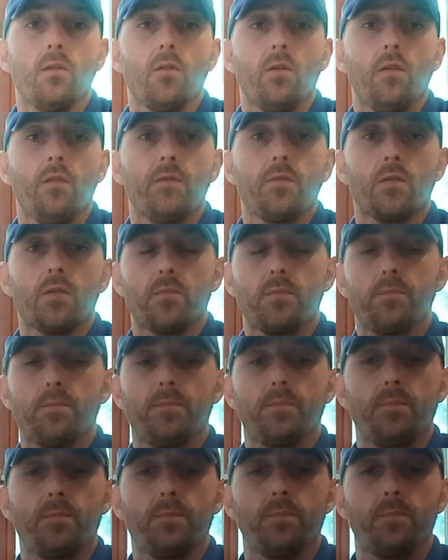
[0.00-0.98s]
of your
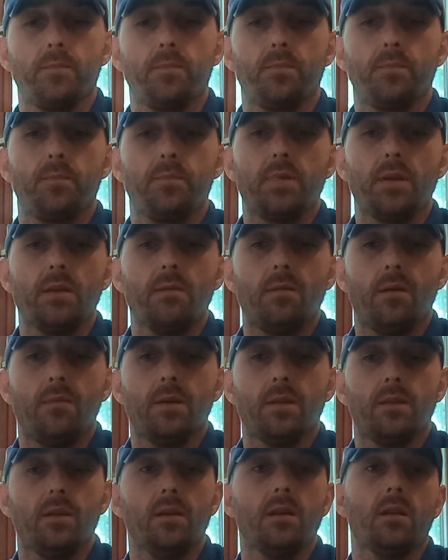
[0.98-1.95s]
prima
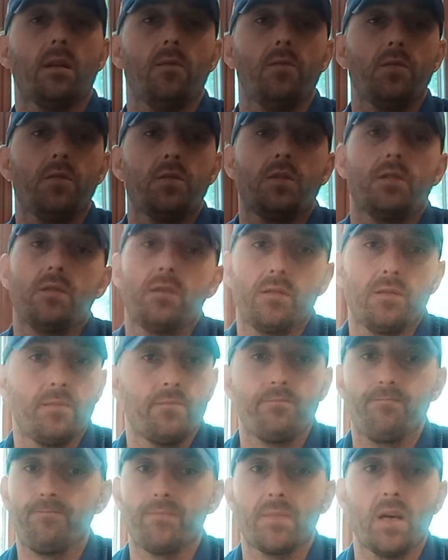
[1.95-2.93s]
materia, which
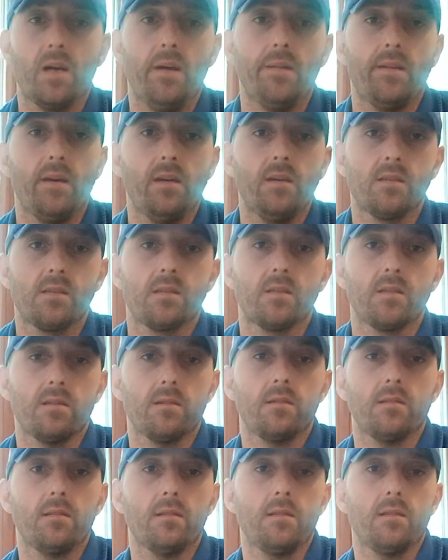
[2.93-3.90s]
kinda is
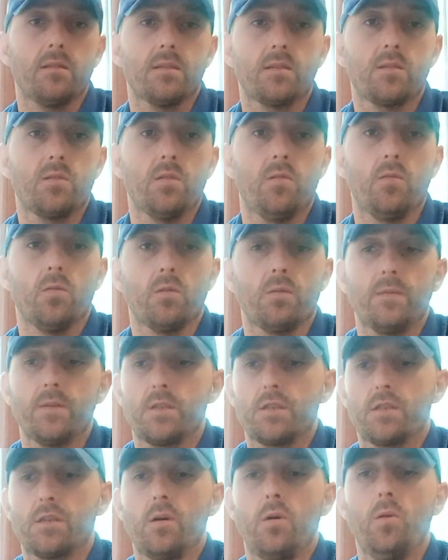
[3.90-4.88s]
soul,
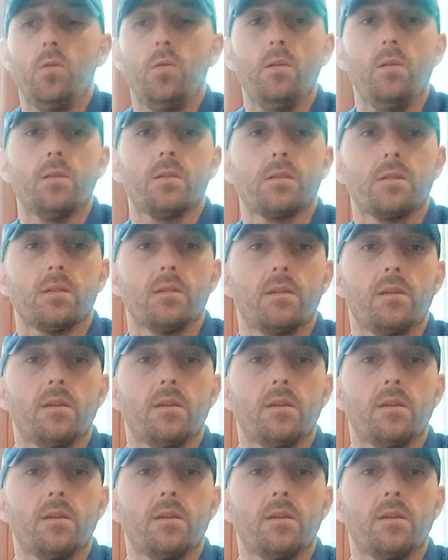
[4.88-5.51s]
which holds